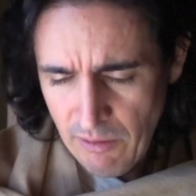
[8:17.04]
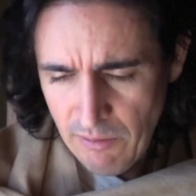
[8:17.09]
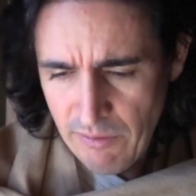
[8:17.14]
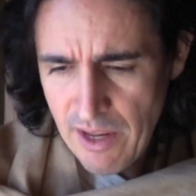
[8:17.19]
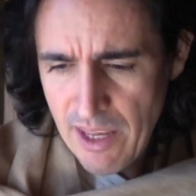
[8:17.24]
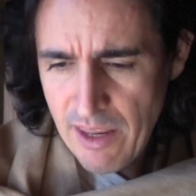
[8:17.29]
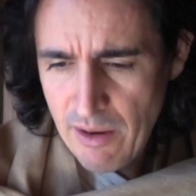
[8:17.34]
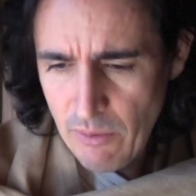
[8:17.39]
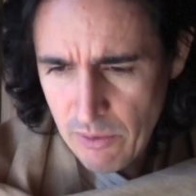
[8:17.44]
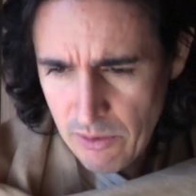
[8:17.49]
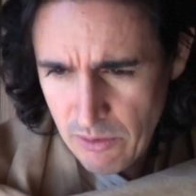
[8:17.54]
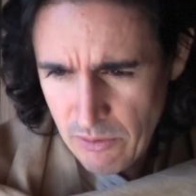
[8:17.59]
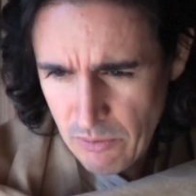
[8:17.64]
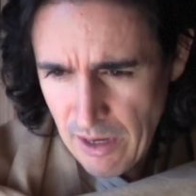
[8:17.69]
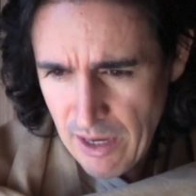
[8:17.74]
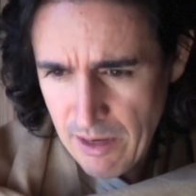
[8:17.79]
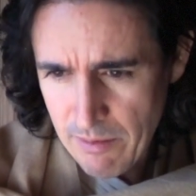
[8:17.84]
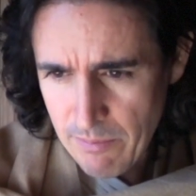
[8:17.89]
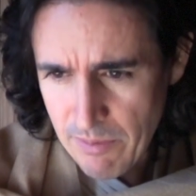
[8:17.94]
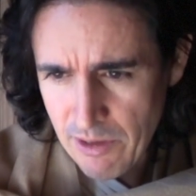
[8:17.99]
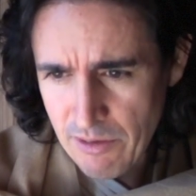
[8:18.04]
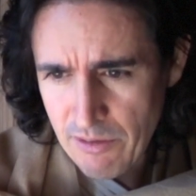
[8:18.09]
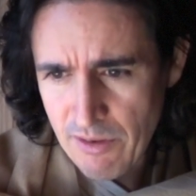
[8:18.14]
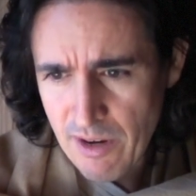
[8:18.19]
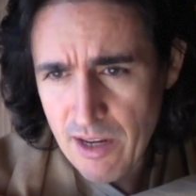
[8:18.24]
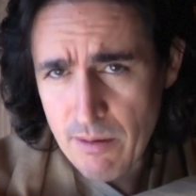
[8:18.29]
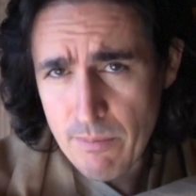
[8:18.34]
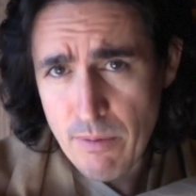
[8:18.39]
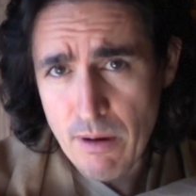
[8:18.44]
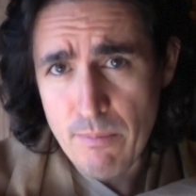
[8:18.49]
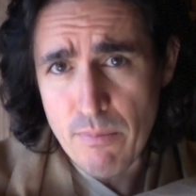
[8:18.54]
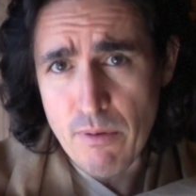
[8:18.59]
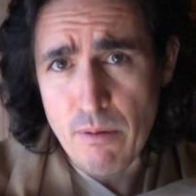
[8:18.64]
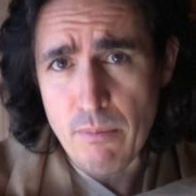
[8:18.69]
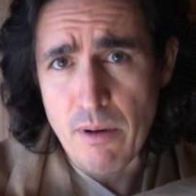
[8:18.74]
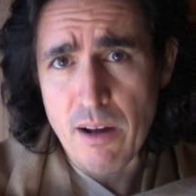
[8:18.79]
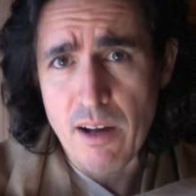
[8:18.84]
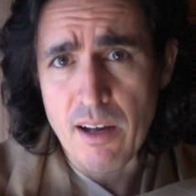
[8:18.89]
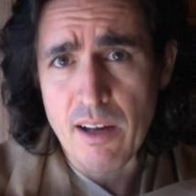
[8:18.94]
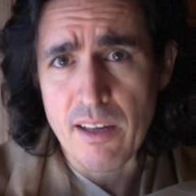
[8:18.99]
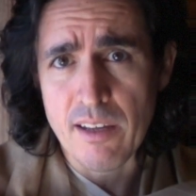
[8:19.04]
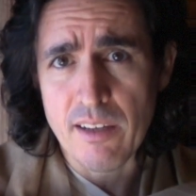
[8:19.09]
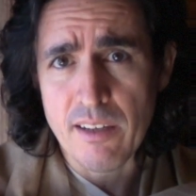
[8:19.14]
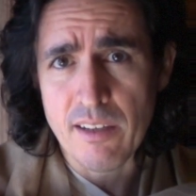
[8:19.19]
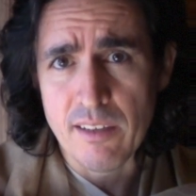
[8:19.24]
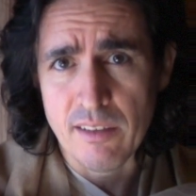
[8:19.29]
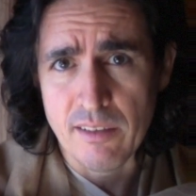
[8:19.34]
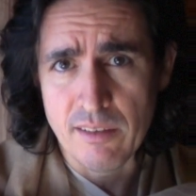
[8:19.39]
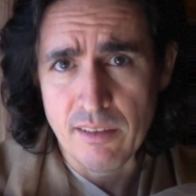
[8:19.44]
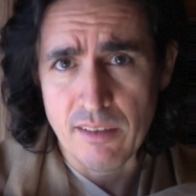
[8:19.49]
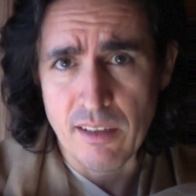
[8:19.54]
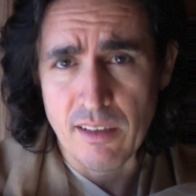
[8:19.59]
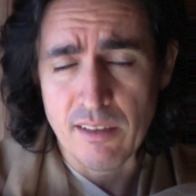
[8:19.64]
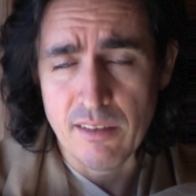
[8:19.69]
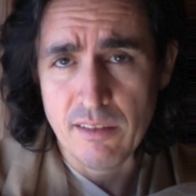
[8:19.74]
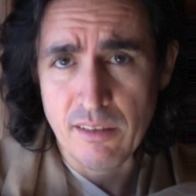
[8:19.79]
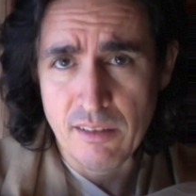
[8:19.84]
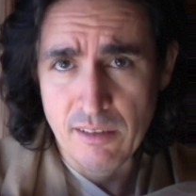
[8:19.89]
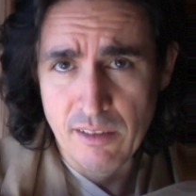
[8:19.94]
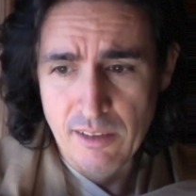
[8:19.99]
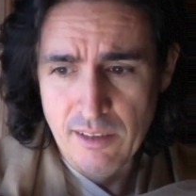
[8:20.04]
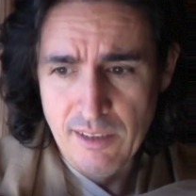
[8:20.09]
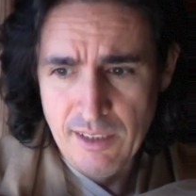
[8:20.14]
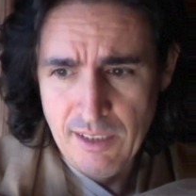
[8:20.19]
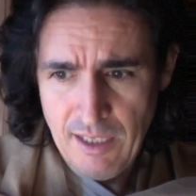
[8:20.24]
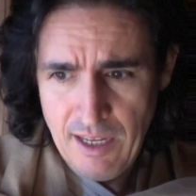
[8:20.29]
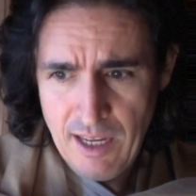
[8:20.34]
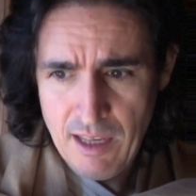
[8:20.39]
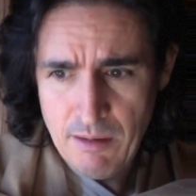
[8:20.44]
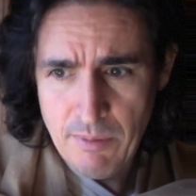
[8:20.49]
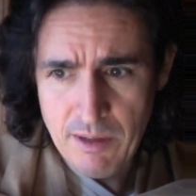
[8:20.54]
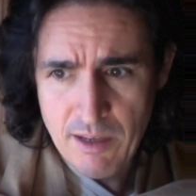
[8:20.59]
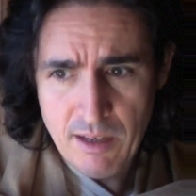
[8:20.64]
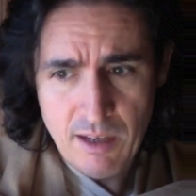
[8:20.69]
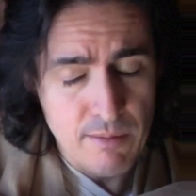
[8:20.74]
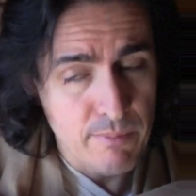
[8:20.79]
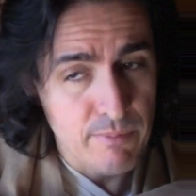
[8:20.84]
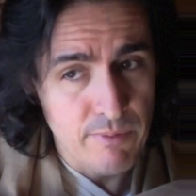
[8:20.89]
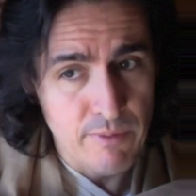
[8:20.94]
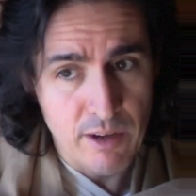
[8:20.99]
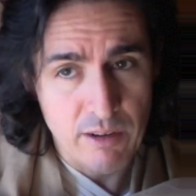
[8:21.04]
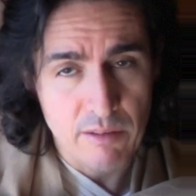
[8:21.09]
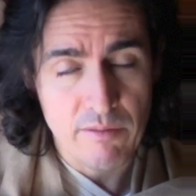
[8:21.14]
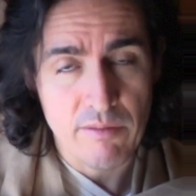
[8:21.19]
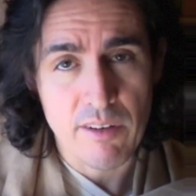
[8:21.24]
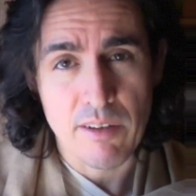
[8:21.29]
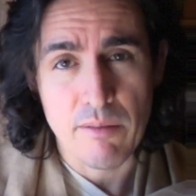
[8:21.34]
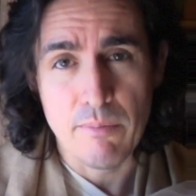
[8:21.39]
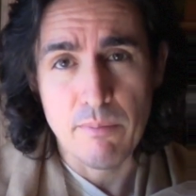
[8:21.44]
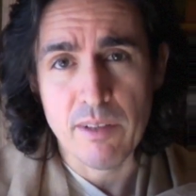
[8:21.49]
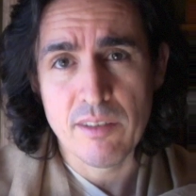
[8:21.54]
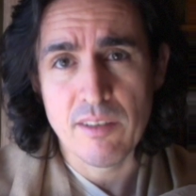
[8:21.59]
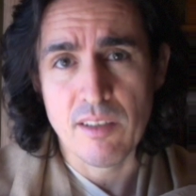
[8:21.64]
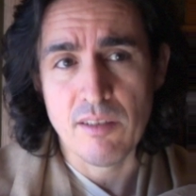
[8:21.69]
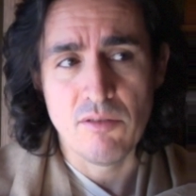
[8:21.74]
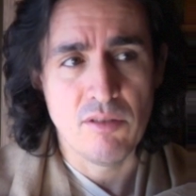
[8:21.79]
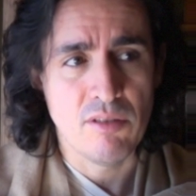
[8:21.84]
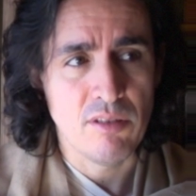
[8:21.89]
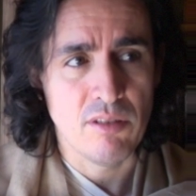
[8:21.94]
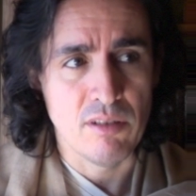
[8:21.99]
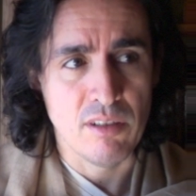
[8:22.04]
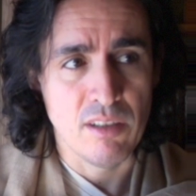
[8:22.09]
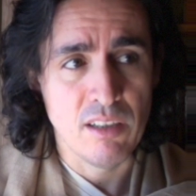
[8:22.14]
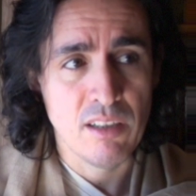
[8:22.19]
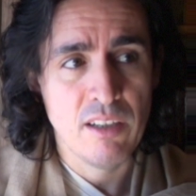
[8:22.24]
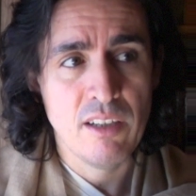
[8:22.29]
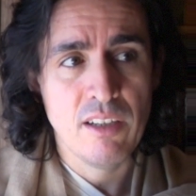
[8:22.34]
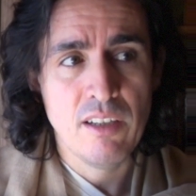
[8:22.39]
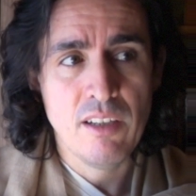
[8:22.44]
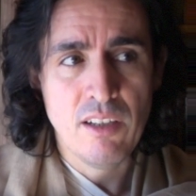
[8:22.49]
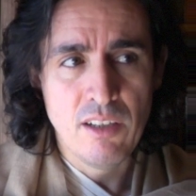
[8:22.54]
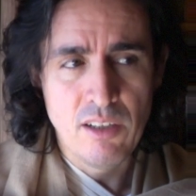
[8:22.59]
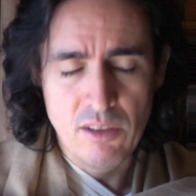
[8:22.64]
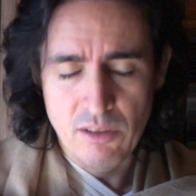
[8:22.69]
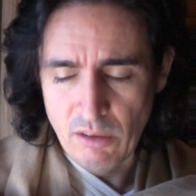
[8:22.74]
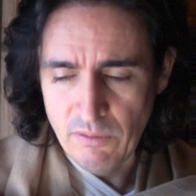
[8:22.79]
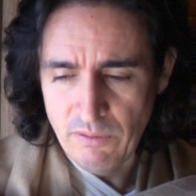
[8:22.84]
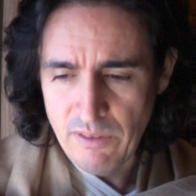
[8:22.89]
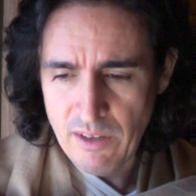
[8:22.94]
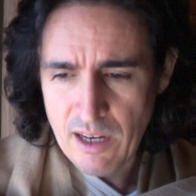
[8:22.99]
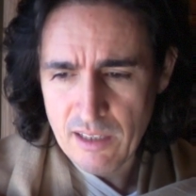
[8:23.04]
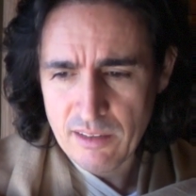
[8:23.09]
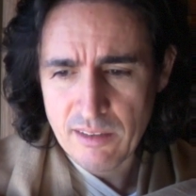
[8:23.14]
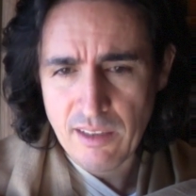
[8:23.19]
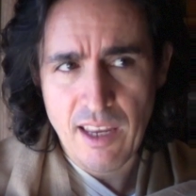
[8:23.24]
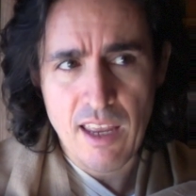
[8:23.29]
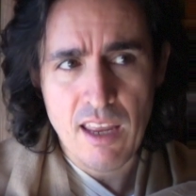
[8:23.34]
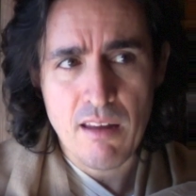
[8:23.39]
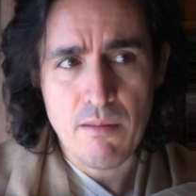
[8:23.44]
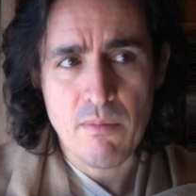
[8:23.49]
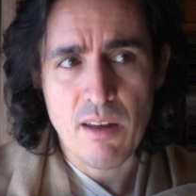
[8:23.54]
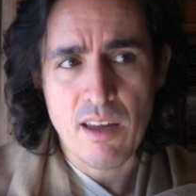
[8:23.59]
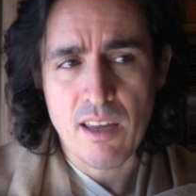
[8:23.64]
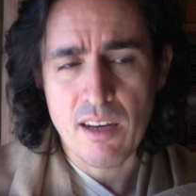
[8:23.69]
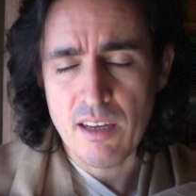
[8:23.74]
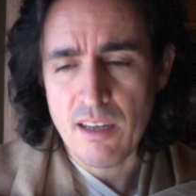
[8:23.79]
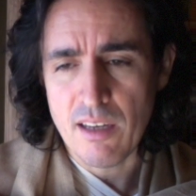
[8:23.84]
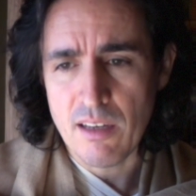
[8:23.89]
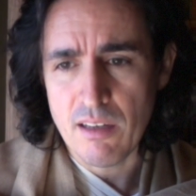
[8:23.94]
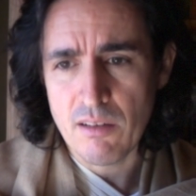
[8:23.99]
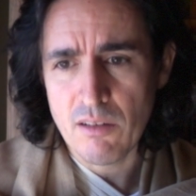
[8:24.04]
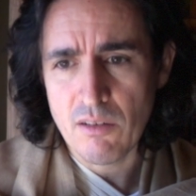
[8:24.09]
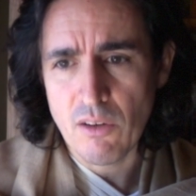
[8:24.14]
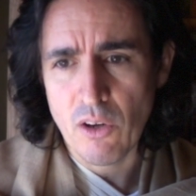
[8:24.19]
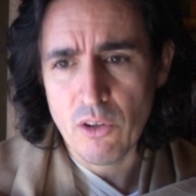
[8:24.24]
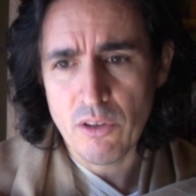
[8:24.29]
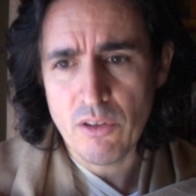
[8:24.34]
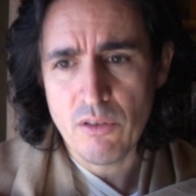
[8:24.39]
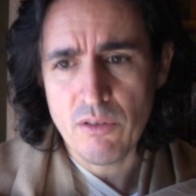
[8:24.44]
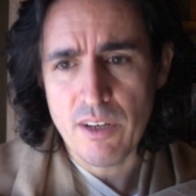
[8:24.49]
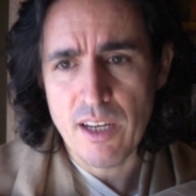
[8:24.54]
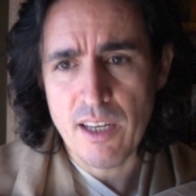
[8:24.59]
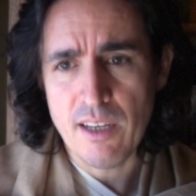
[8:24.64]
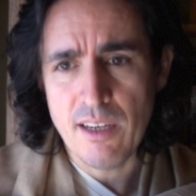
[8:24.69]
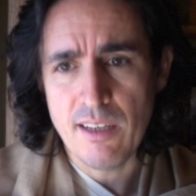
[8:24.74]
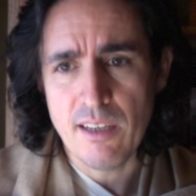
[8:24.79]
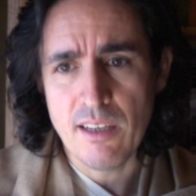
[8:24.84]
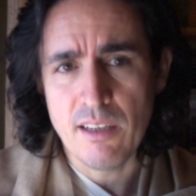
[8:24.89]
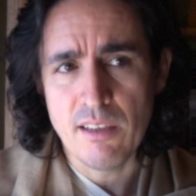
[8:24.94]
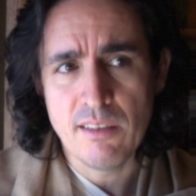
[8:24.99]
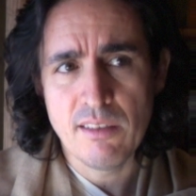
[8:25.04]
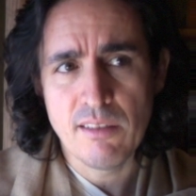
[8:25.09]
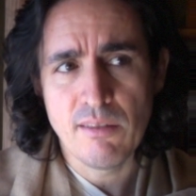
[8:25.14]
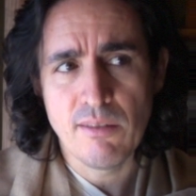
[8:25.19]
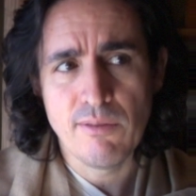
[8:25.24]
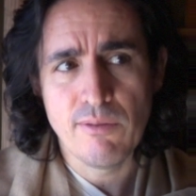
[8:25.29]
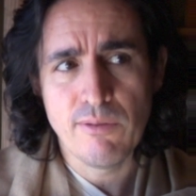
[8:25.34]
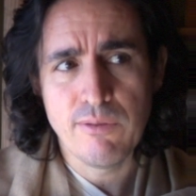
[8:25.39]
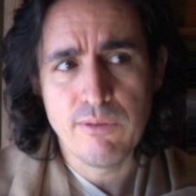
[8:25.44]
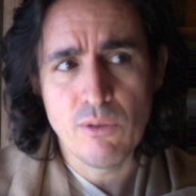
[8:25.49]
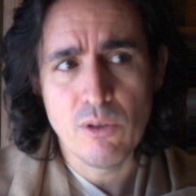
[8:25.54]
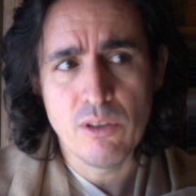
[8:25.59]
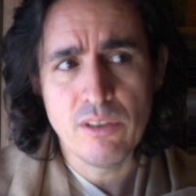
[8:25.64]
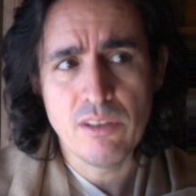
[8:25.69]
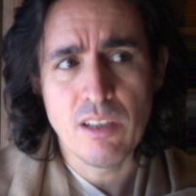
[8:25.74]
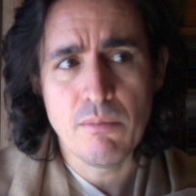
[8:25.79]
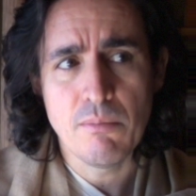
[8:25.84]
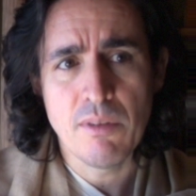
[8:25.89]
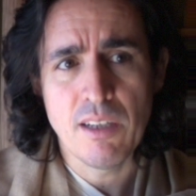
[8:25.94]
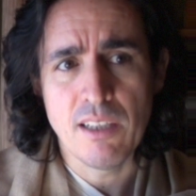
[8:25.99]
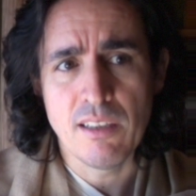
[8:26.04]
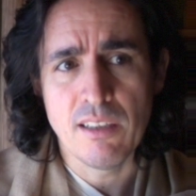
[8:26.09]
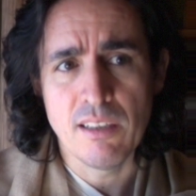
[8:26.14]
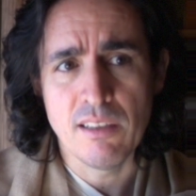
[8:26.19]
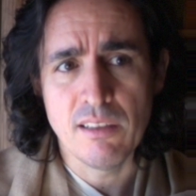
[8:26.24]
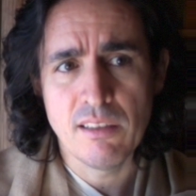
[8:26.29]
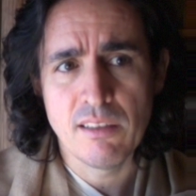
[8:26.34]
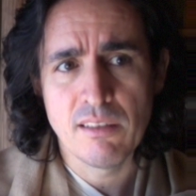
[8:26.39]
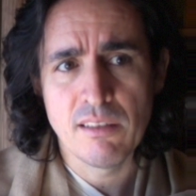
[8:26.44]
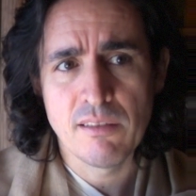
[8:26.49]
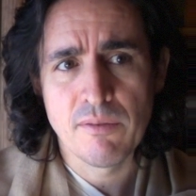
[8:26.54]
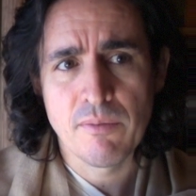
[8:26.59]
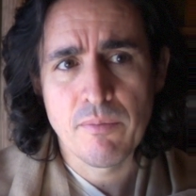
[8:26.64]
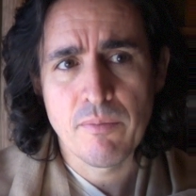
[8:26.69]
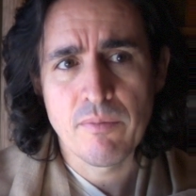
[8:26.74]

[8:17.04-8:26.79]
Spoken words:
Veda, which had been created by Brahma and his sons, had become very, very misunderstood. So Vyas came and he created these four Samhitas